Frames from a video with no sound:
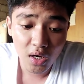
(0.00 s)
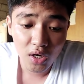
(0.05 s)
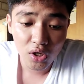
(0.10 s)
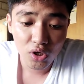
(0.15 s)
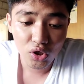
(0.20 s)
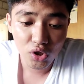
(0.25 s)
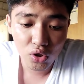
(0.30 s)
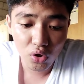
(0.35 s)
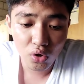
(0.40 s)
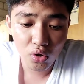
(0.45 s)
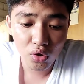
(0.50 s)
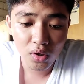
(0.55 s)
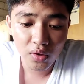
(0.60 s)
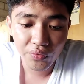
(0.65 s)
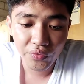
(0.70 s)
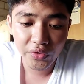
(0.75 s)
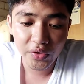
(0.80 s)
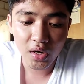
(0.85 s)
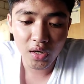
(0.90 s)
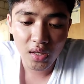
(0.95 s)

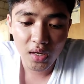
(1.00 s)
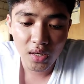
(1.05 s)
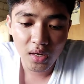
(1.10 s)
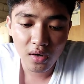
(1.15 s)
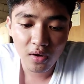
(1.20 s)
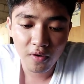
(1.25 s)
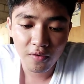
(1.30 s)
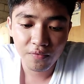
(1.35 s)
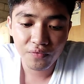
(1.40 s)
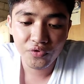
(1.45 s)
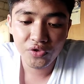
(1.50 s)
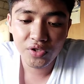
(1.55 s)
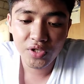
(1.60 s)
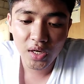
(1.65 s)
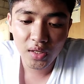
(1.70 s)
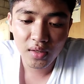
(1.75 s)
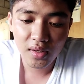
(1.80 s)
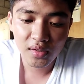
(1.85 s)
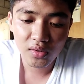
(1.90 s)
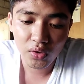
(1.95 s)
should the need of
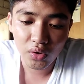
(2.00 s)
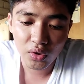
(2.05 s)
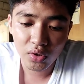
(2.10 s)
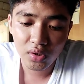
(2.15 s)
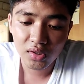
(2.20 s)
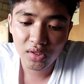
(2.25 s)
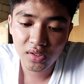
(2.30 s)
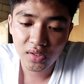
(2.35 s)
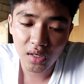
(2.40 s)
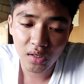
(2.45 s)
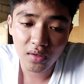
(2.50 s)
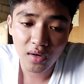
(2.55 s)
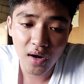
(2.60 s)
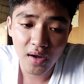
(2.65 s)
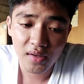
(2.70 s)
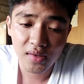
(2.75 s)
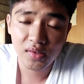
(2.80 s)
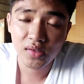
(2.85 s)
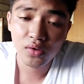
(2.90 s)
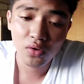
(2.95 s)
jettisons
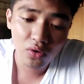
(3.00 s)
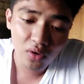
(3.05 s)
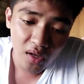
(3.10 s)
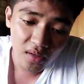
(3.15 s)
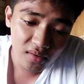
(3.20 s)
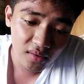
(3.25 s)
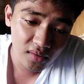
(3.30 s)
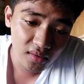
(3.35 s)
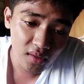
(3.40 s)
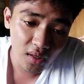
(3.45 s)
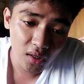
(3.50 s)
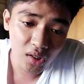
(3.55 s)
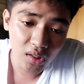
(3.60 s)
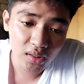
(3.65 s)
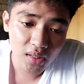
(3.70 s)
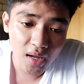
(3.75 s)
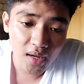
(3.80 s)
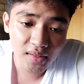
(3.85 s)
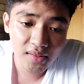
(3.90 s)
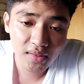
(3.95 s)
arise. So that is our
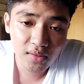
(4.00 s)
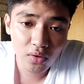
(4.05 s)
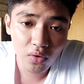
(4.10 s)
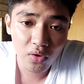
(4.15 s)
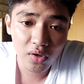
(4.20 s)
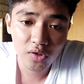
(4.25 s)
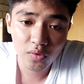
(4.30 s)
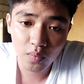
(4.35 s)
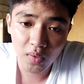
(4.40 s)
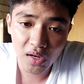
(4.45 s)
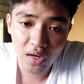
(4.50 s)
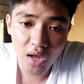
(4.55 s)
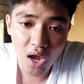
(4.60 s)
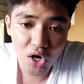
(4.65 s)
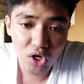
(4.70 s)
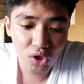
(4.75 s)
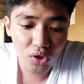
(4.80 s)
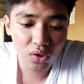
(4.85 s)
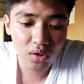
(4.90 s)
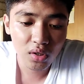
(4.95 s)
task 2
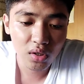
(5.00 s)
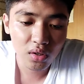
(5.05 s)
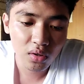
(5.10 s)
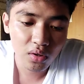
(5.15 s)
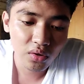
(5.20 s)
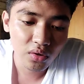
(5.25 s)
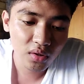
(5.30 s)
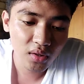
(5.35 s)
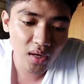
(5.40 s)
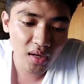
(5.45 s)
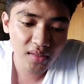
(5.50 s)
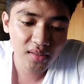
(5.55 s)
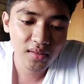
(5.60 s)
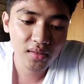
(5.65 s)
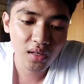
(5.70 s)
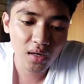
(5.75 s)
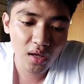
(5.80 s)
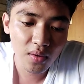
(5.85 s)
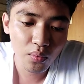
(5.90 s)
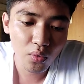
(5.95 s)
explanation, and our
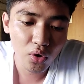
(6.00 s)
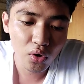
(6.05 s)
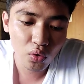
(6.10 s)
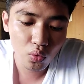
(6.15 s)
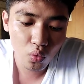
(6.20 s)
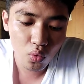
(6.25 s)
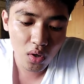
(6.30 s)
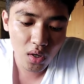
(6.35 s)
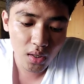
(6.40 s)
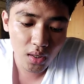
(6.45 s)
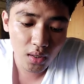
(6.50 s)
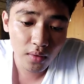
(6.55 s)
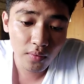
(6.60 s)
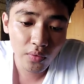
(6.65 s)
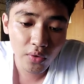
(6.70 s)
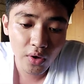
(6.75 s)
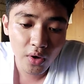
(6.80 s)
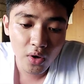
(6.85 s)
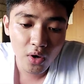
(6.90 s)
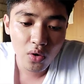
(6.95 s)
task 3.1,
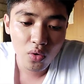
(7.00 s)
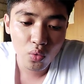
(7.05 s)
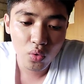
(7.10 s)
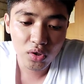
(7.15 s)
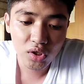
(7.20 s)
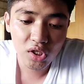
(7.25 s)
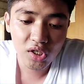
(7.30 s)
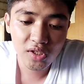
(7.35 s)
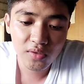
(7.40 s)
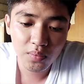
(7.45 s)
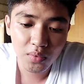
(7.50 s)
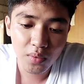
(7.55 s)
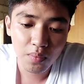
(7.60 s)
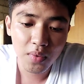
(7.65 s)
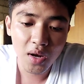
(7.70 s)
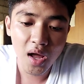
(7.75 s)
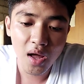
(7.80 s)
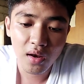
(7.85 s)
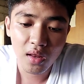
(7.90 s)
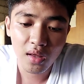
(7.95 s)
which is
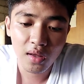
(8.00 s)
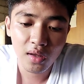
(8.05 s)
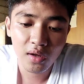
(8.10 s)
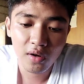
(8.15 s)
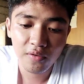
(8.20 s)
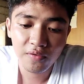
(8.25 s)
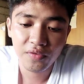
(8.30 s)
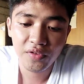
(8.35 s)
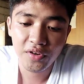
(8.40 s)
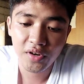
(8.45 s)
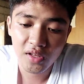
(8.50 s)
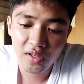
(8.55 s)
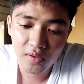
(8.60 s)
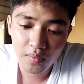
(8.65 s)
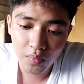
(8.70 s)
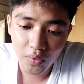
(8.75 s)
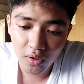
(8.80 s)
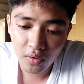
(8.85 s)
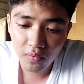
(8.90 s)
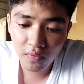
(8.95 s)
pre-planning of
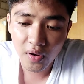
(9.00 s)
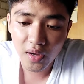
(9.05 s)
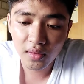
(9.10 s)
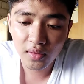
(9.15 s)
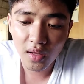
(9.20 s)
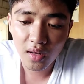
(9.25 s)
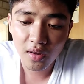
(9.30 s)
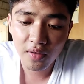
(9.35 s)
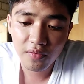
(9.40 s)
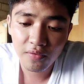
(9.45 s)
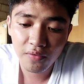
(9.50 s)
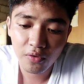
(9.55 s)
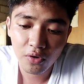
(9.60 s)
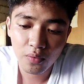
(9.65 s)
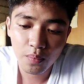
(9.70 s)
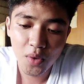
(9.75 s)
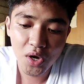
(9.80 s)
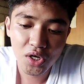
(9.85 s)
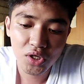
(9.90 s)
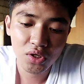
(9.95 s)
transport vital
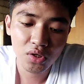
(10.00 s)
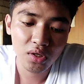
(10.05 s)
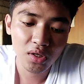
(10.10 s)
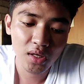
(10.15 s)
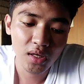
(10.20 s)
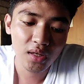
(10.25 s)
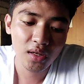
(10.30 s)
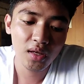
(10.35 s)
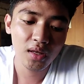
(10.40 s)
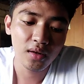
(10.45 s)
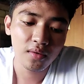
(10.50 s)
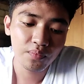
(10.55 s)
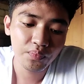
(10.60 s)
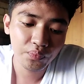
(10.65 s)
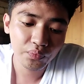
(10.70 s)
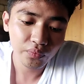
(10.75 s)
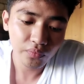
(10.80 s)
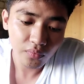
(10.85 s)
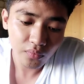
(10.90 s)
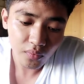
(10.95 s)
information needed.
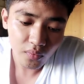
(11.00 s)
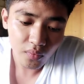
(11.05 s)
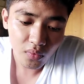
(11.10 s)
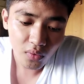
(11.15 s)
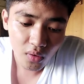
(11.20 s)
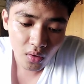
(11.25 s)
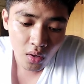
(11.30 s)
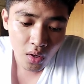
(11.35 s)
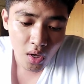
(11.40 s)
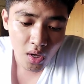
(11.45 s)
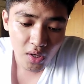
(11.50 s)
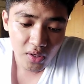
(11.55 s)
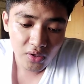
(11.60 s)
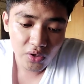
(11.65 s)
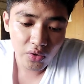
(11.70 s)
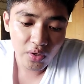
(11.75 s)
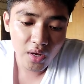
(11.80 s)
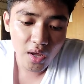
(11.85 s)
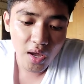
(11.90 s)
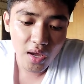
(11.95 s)

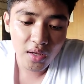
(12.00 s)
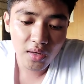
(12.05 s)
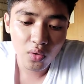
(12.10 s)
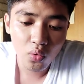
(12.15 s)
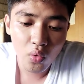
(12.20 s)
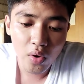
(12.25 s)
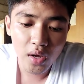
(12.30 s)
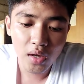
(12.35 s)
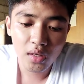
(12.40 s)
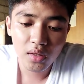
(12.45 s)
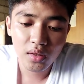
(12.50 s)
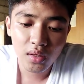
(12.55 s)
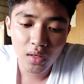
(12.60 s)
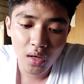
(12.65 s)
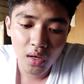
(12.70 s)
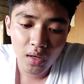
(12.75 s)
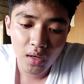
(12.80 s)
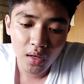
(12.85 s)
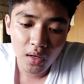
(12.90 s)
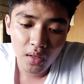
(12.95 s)
So in A, the
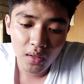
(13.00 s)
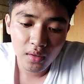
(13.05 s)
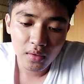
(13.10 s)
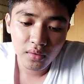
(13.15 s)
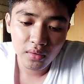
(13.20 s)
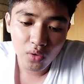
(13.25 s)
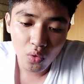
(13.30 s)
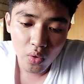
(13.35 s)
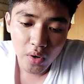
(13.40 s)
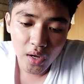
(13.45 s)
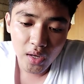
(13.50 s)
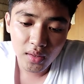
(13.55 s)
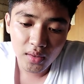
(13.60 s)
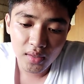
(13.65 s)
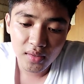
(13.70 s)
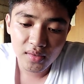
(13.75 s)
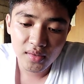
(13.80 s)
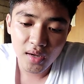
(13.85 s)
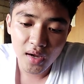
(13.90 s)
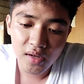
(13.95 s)
weight
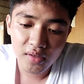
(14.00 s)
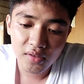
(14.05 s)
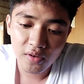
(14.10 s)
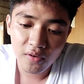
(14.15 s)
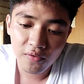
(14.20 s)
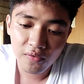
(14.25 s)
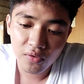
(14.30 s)
and size of